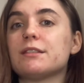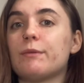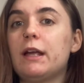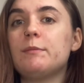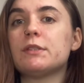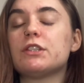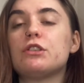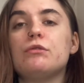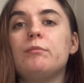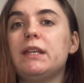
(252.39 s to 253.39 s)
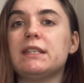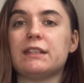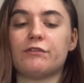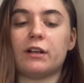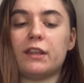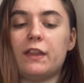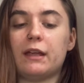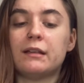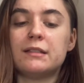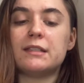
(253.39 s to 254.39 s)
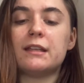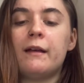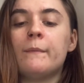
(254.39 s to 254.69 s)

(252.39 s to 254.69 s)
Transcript: swipes to mean different things.